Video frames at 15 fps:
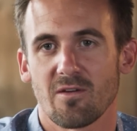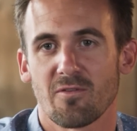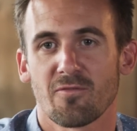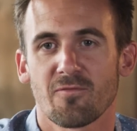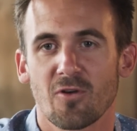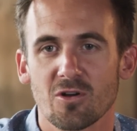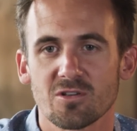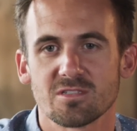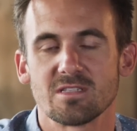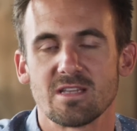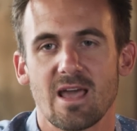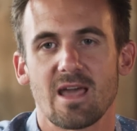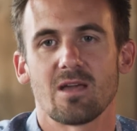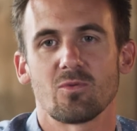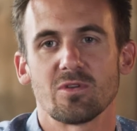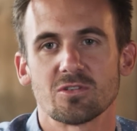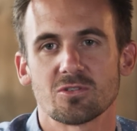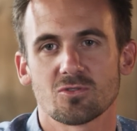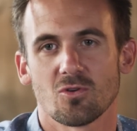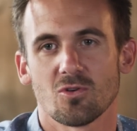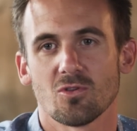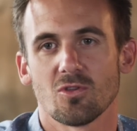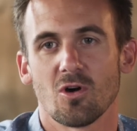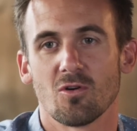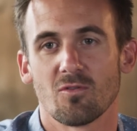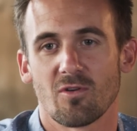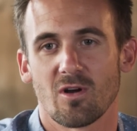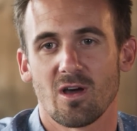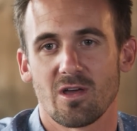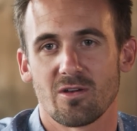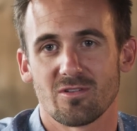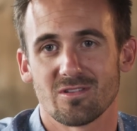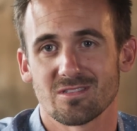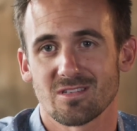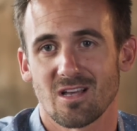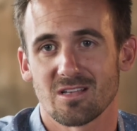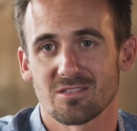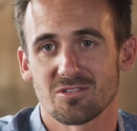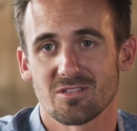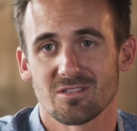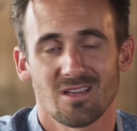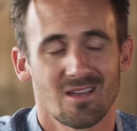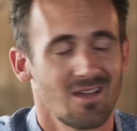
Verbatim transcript: The first day, we sold over one hundred sausages.